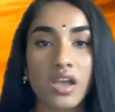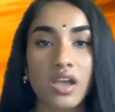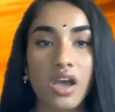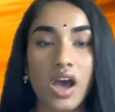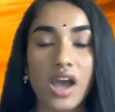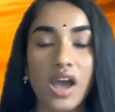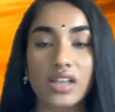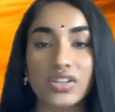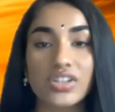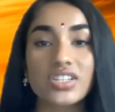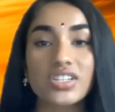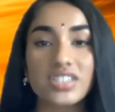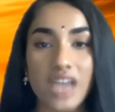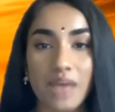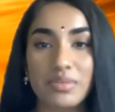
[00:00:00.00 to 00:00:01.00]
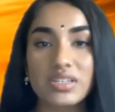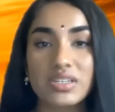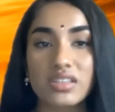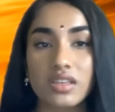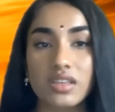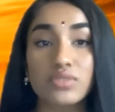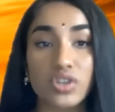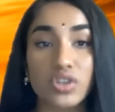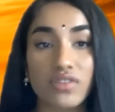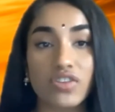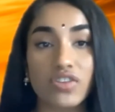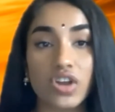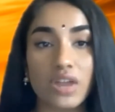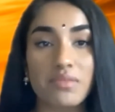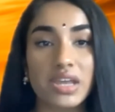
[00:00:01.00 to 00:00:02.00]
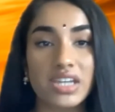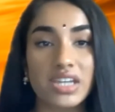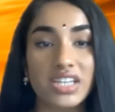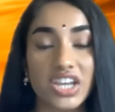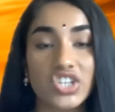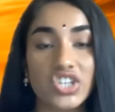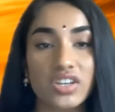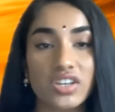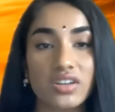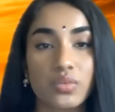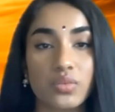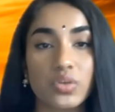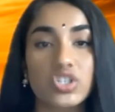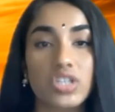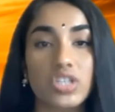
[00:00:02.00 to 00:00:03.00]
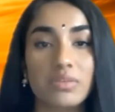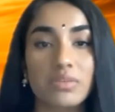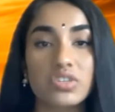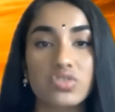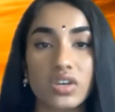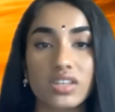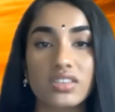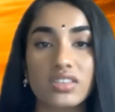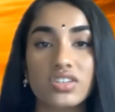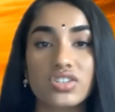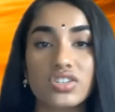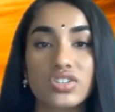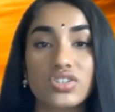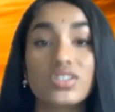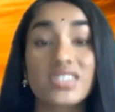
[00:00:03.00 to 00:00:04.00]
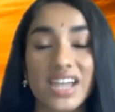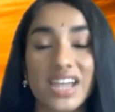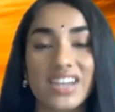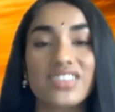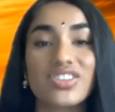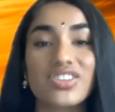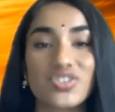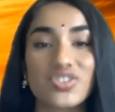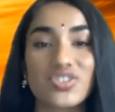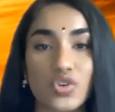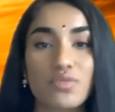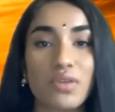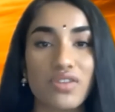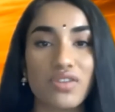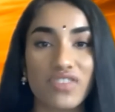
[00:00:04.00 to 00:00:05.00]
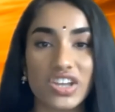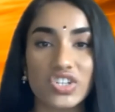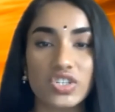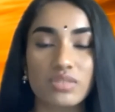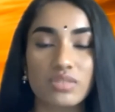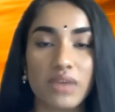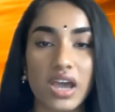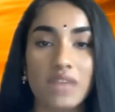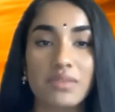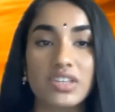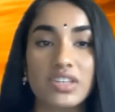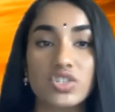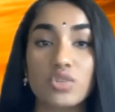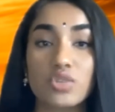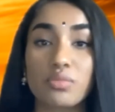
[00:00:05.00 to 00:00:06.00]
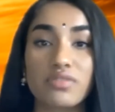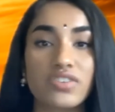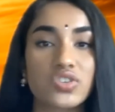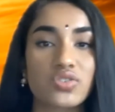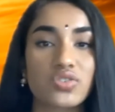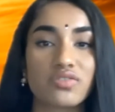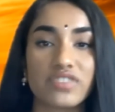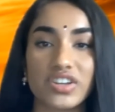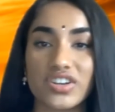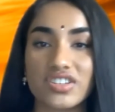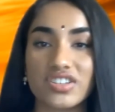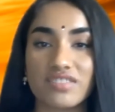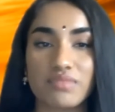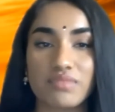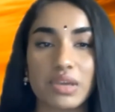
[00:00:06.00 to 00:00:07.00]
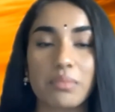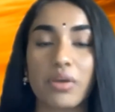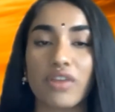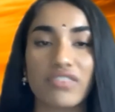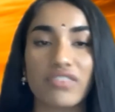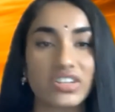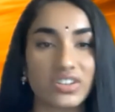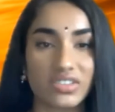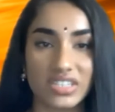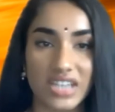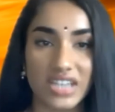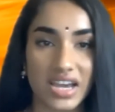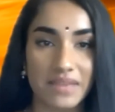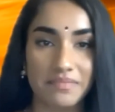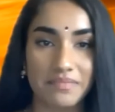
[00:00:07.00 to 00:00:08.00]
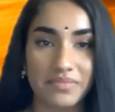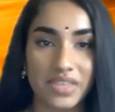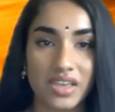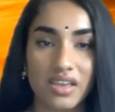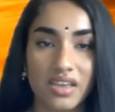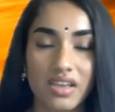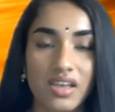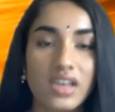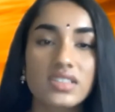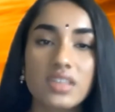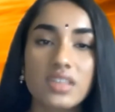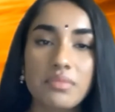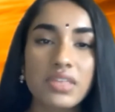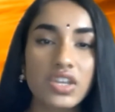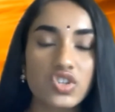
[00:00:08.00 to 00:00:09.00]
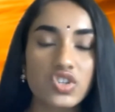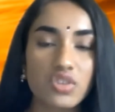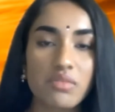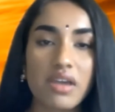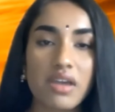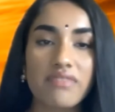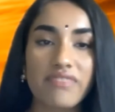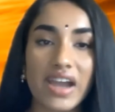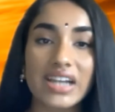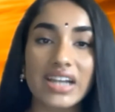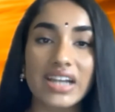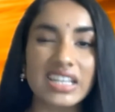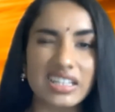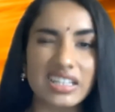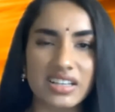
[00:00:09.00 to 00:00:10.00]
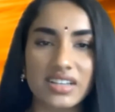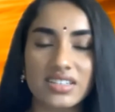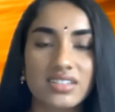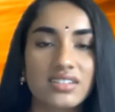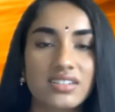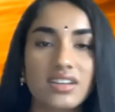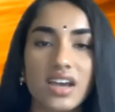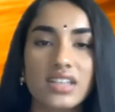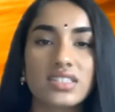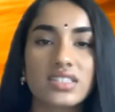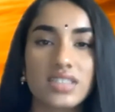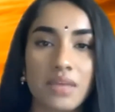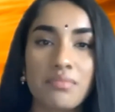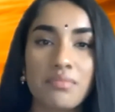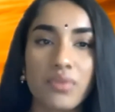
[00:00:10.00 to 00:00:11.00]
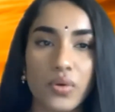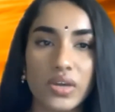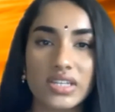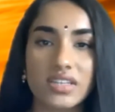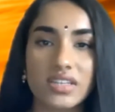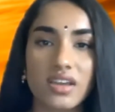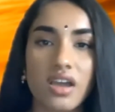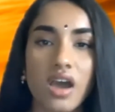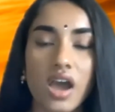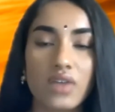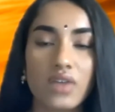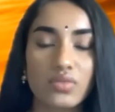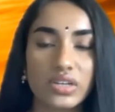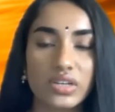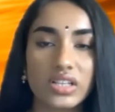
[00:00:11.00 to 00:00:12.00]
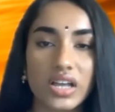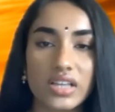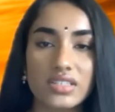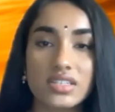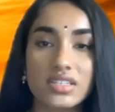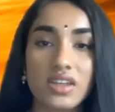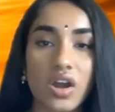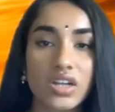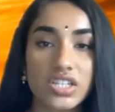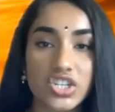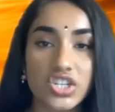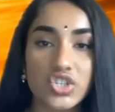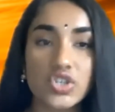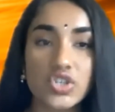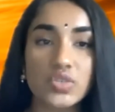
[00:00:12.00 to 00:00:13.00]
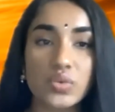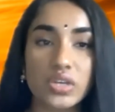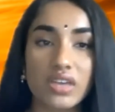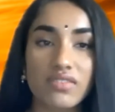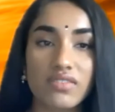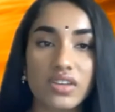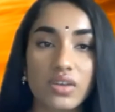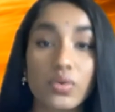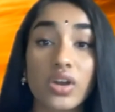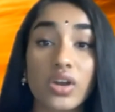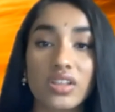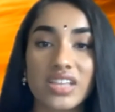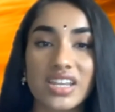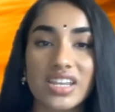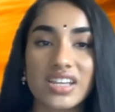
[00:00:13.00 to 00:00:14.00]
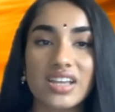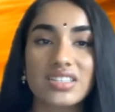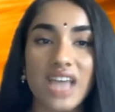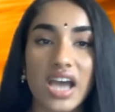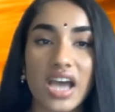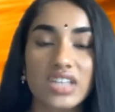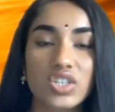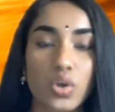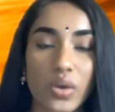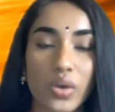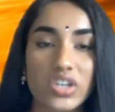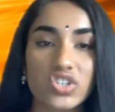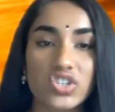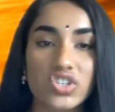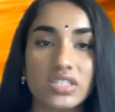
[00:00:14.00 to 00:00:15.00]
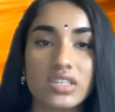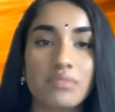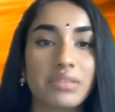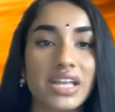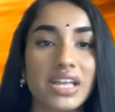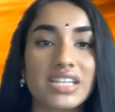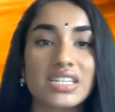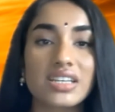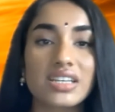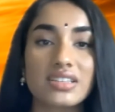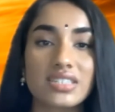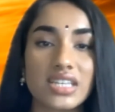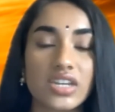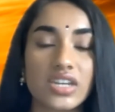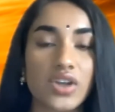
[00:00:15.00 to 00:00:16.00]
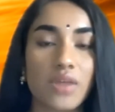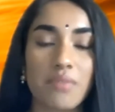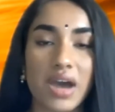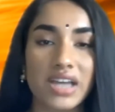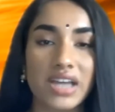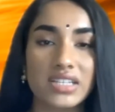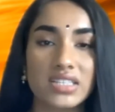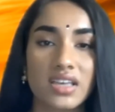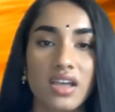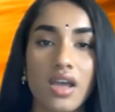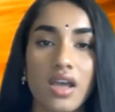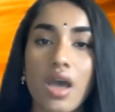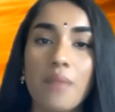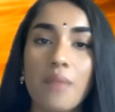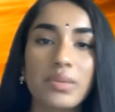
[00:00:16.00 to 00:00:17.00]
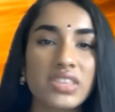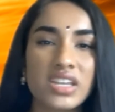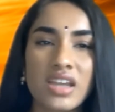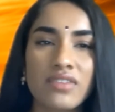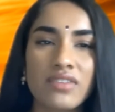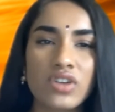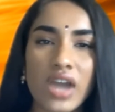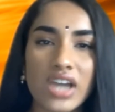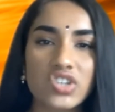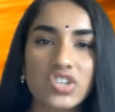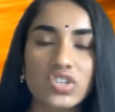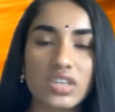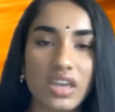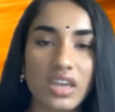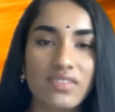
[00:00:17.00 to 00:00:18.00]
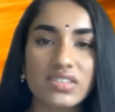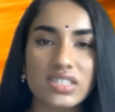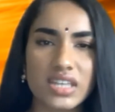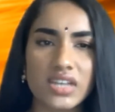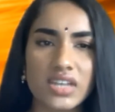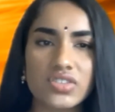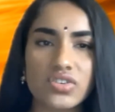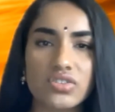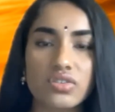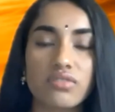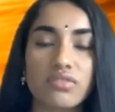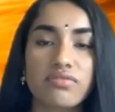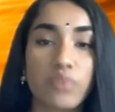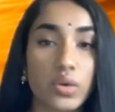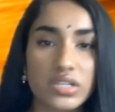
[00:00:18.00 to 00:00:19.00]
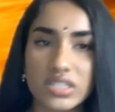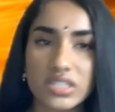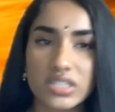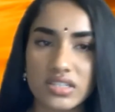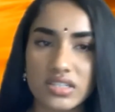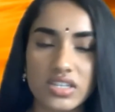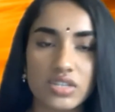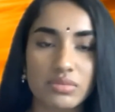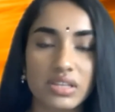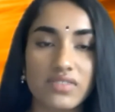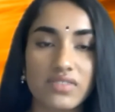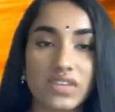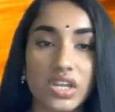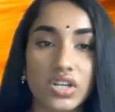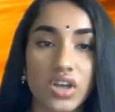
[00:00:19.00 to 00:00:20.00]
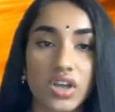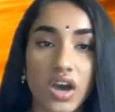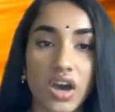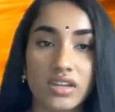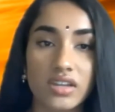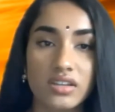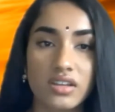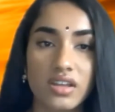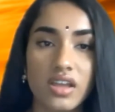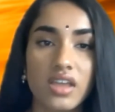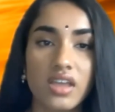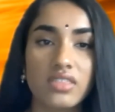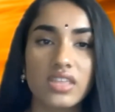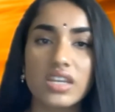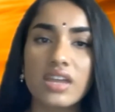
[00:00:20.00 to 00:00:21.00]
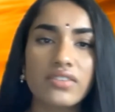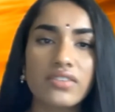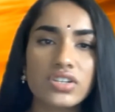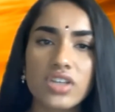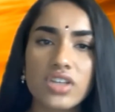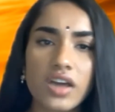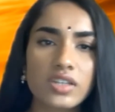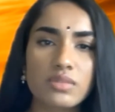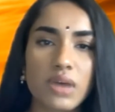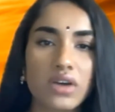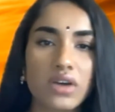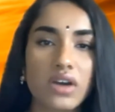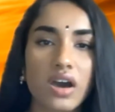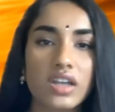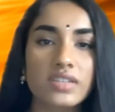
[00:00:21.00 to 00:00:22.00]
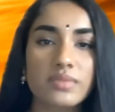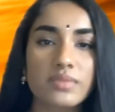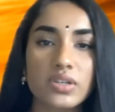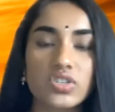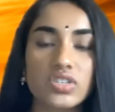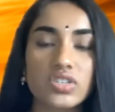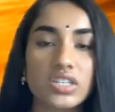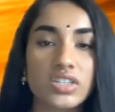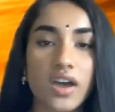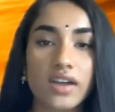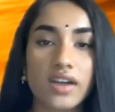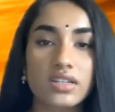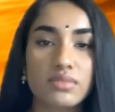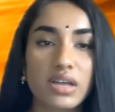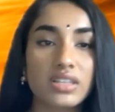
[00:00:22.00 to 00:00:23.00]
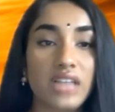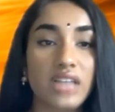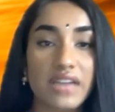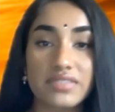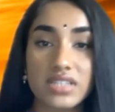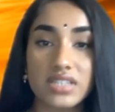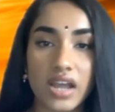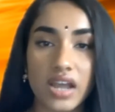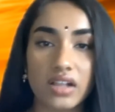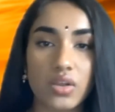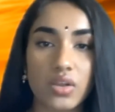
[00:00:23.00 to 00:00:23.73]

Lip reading: I learned to tap into the observer and meditation, which let me study the true motivations behind my superficial fears of being perfect all the time. Something in Chinmaya finally clicked. At some point, I realized our teachers were letting us ask questions and planting a seed in our minds, but they never actually gave us the answers or forced us into believing in God. They never talked about God as much as they talked about lifestyle or